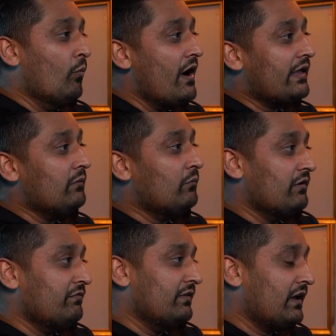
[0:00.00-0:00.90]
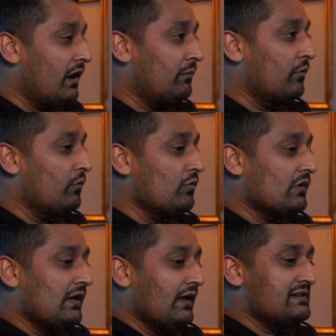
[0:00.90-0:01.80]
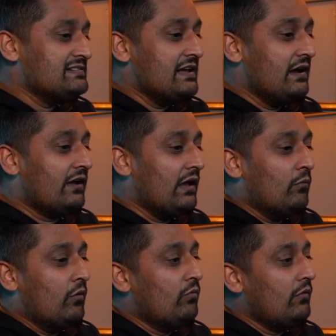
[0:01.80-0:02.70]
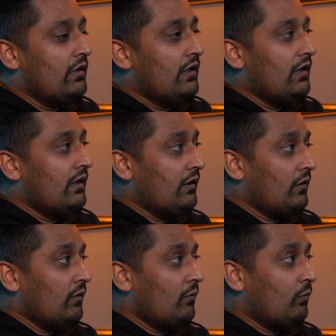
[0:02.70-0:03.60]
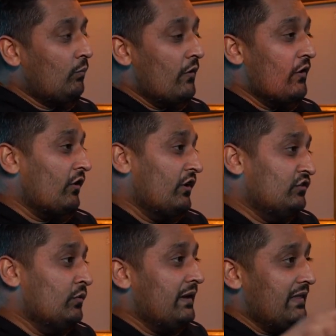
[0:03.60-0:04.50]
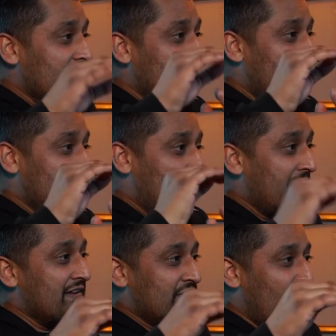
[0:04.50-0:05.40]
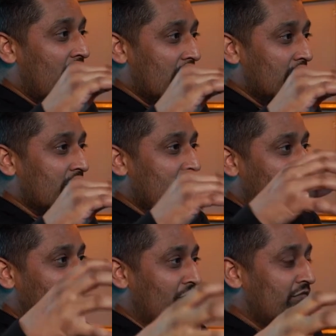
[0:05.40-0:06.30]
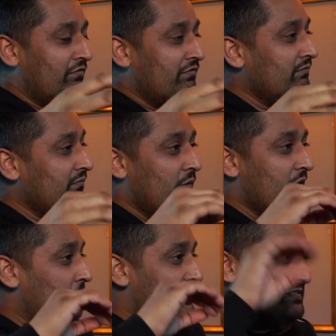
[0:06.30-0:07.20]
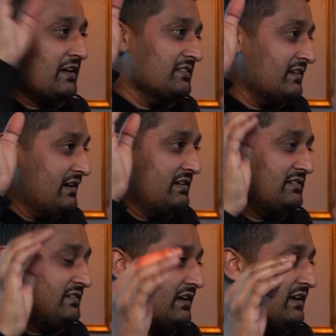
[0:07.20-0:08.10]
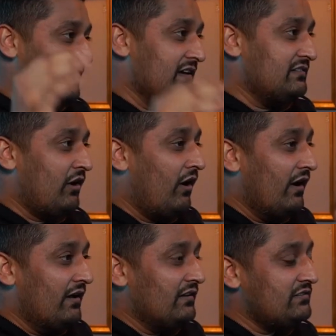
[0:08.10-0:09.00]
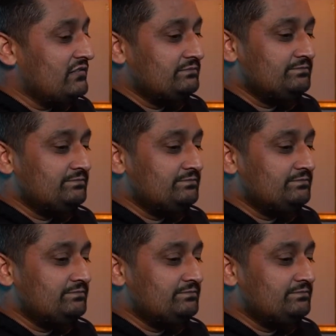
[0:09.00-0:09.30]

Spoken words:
working with the couple to say, okay, well, we're not going to do it at the peak time of when the sun's at its highest.